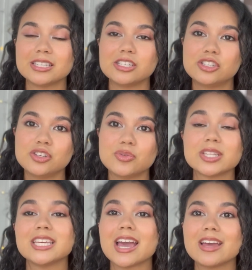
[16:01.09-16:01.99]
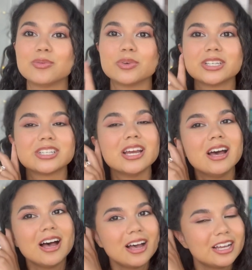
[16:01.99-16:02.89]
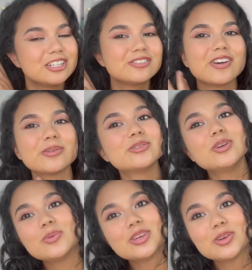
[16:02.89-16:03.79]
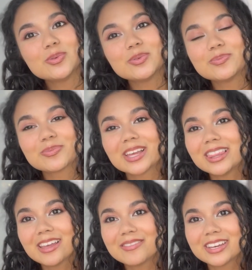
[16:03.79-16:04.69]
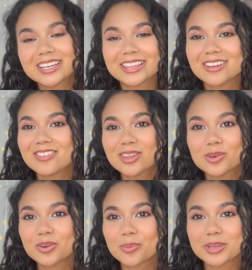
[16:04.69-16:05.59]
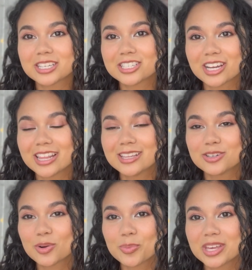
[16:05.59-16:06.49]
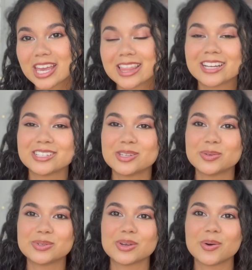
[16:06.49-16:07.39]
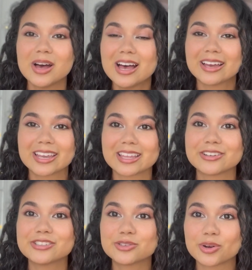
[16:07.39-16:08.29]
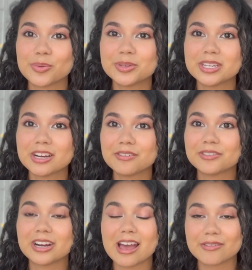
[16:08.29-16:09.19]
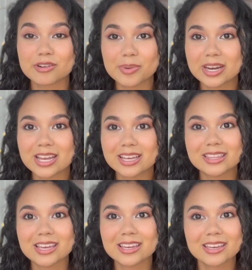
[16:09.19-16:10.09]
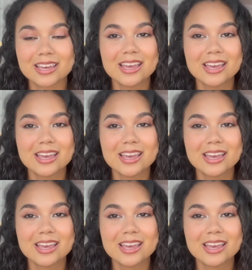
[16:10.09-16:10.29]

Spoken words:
it too at the end, which I just found so cute. I love it. I love the little grumpy sunshine trope we get in there too. So again, there's tropes in here for everybody, I think.